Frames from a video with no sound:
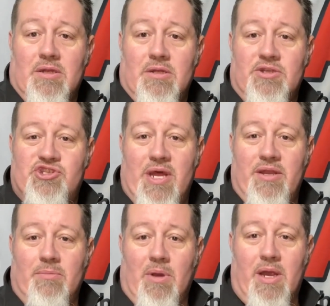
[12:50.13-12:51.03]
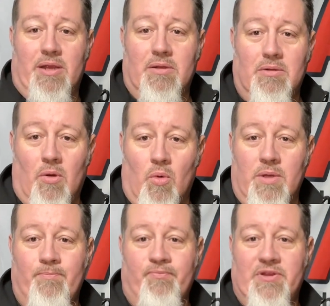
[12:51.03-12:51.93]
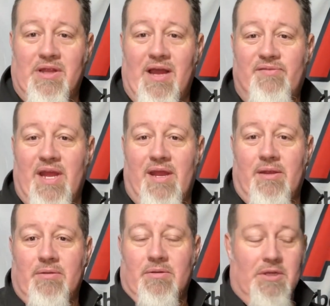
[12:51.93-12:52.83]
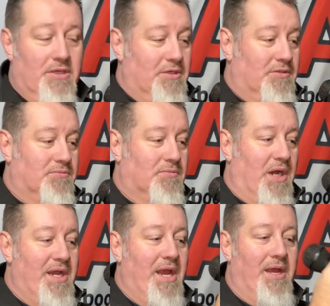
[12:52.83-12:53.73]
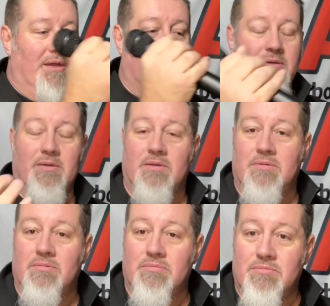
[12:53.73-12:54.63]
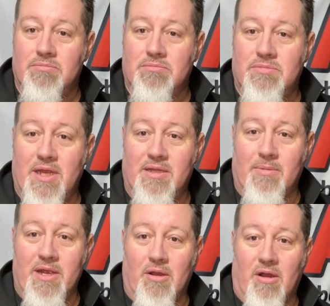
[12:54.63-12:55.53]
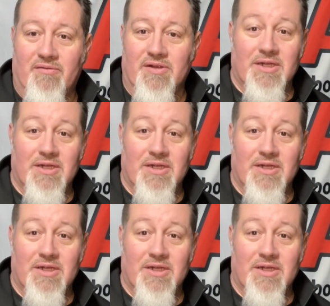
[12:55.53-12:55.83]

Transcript: study the mic. On, left hand, right hand, take the mic off.